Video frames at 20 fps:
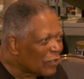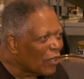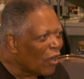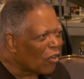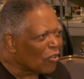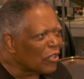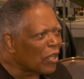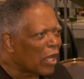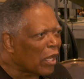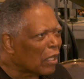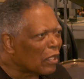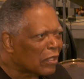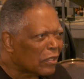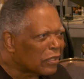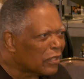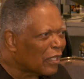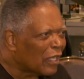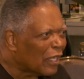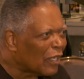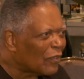Oh yeah.
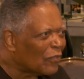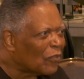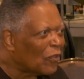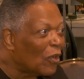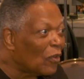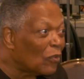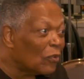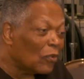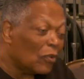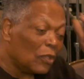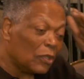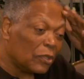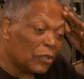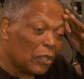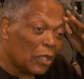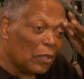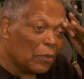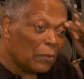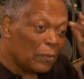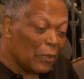
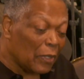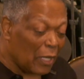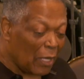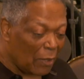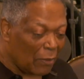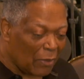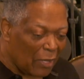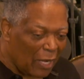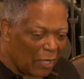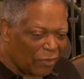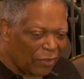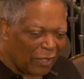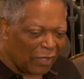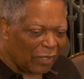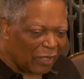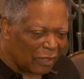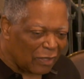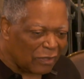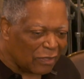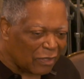Well, I think
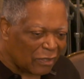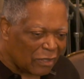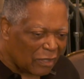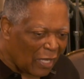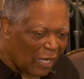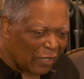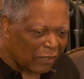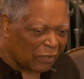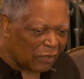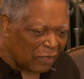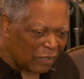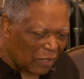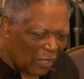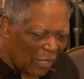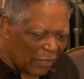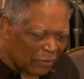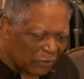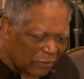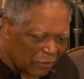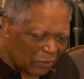he just liked
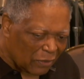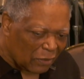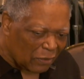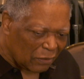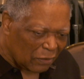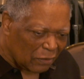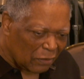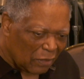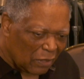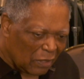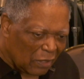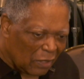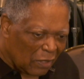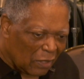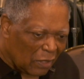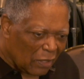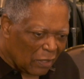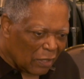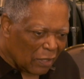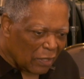that.
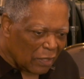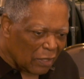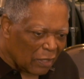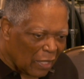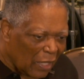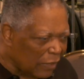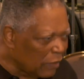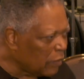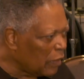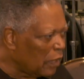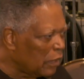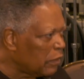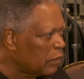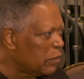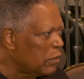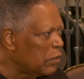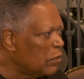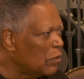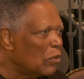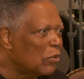
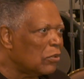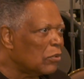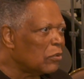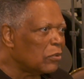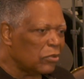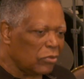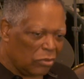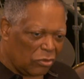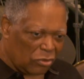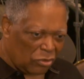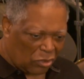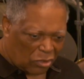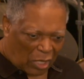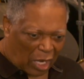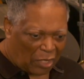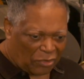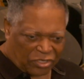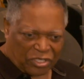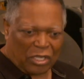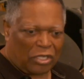You know,
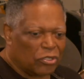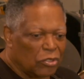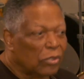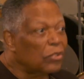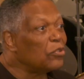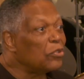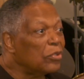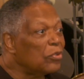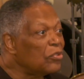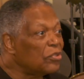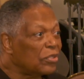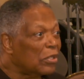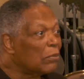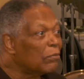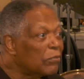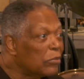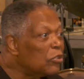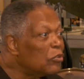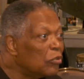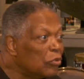I tell you to do
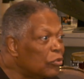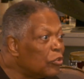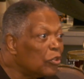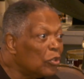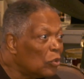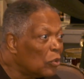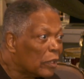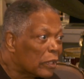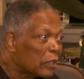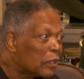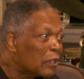something, you do it.